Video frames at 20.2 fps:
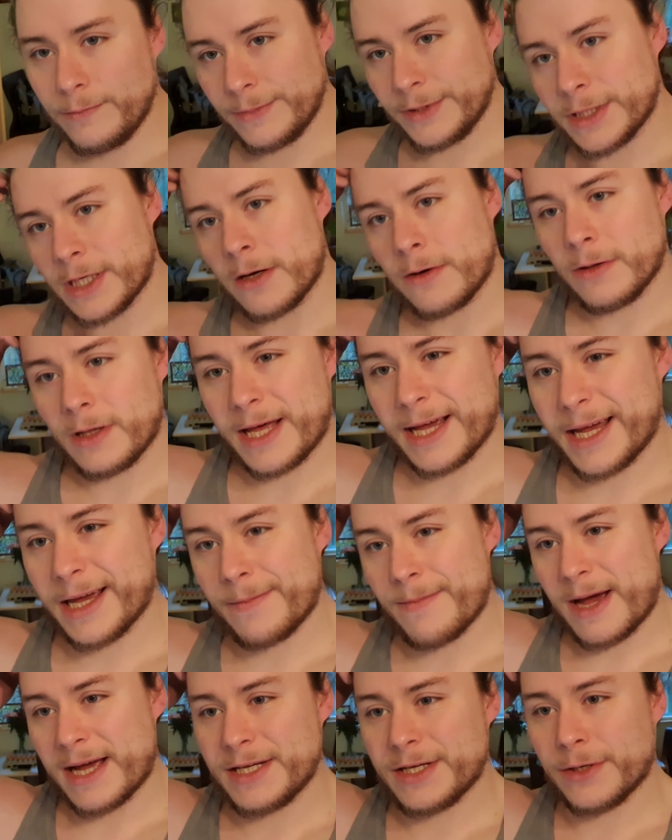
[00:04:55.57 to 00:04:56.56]
you know, like,
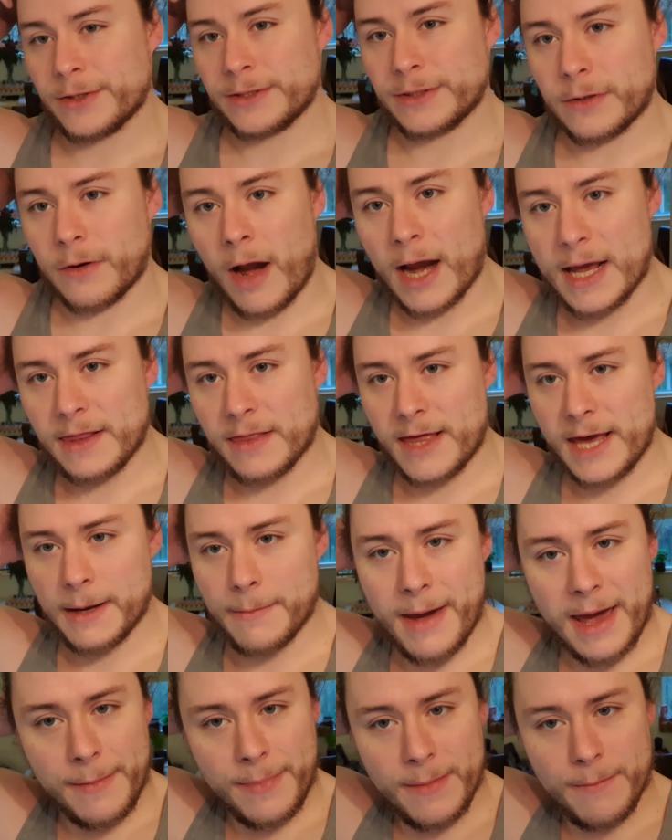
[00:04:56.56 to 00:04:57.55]
am I doing the right
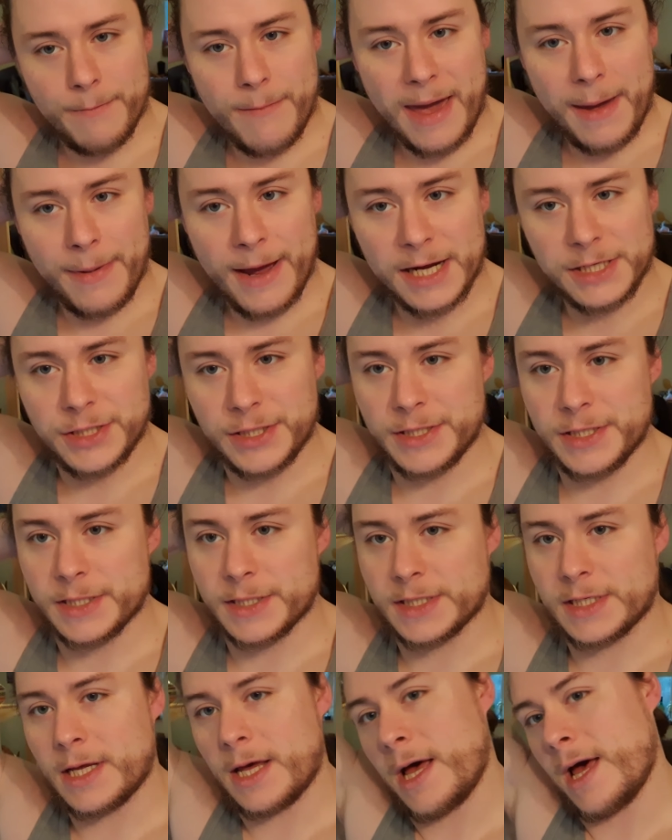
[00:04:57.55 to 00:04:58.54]
thing? Maybe I should
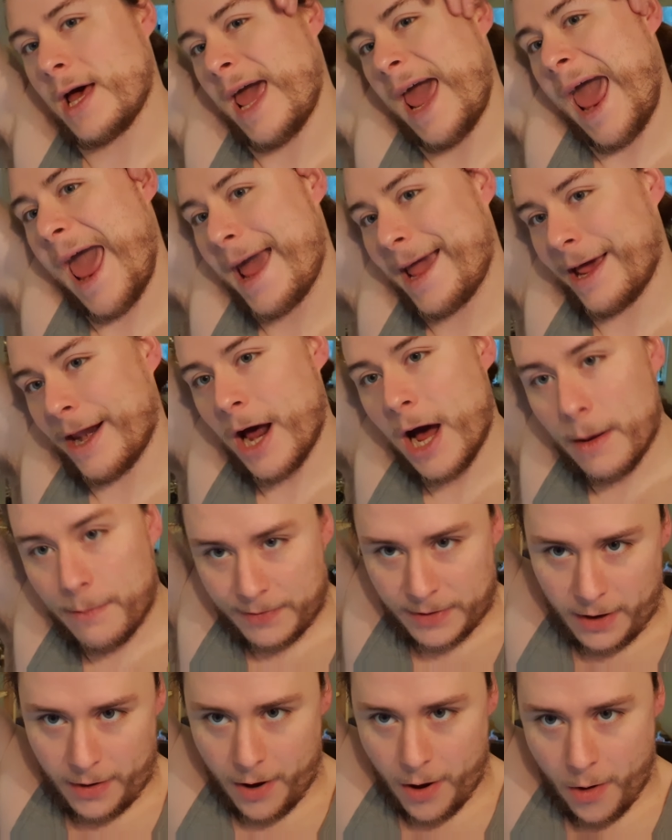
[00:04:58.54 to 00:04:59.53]
just hang it
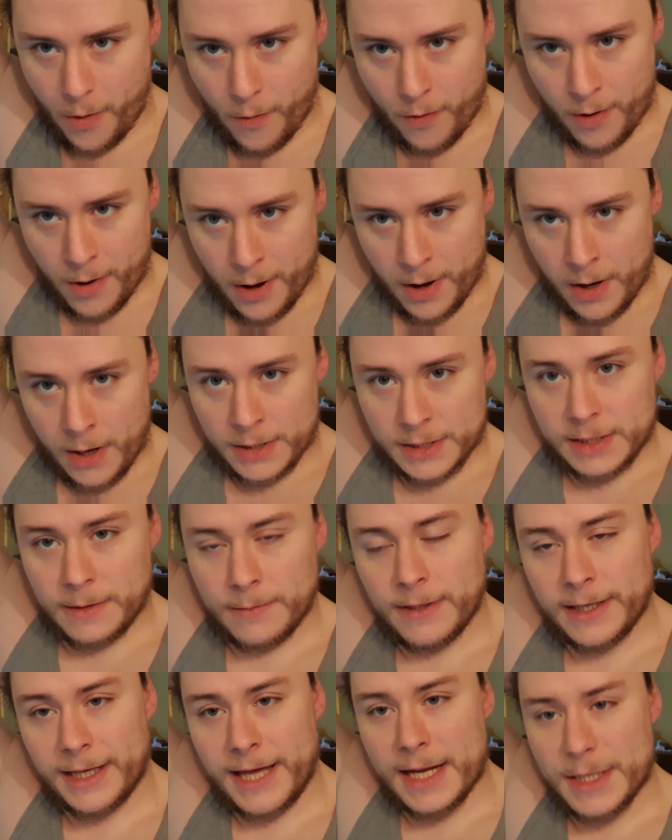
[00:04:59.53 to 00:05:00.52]
up, you know,
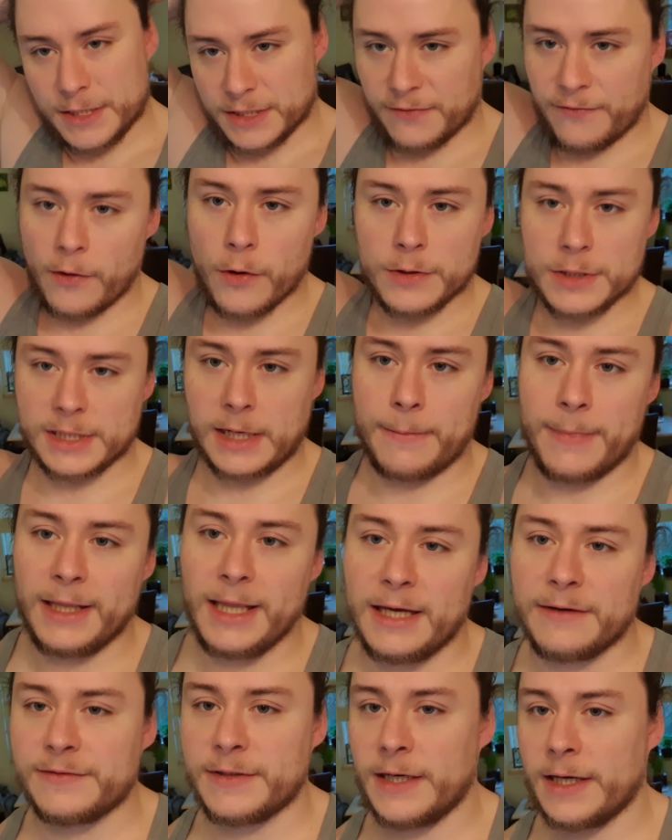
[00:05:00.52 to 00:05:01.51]
something like that. Just focus on my
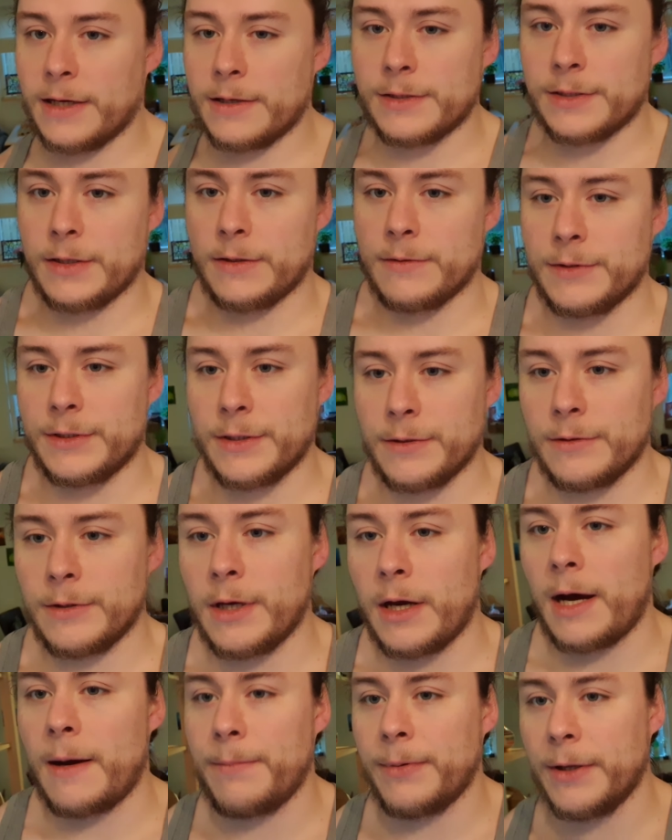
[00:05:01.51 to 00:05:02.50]
lifting and don't do
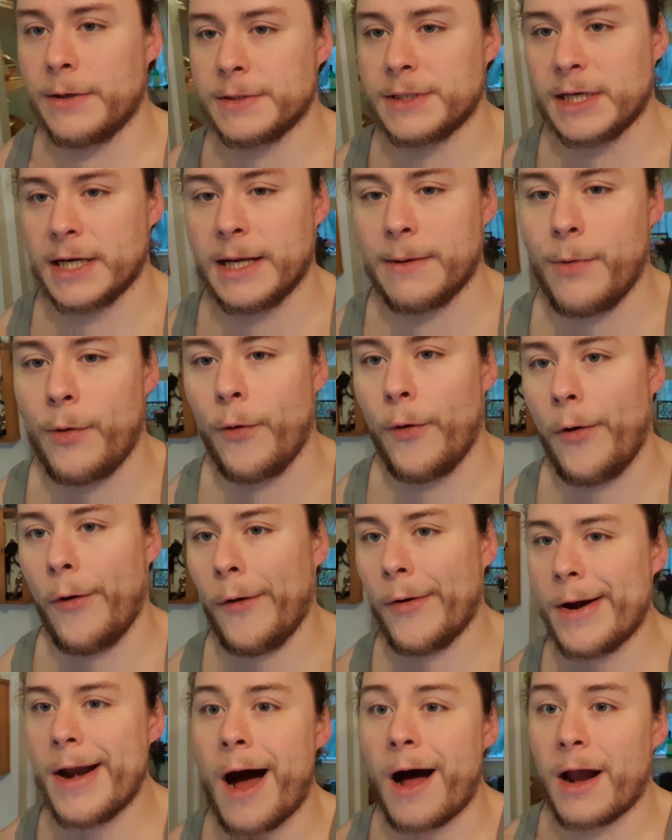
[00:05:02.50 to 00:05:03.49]
the uploads anymore,
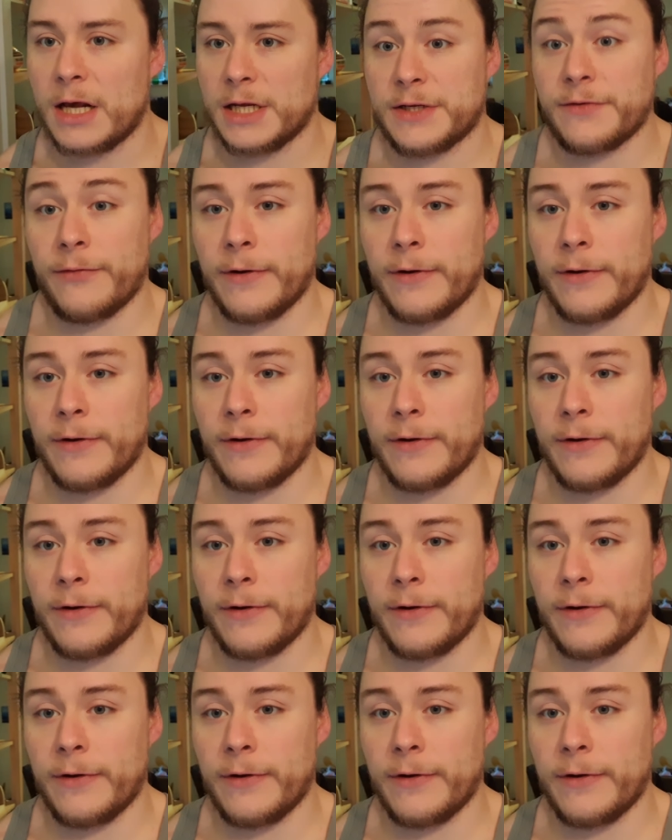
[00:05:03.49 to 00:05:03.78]
or not as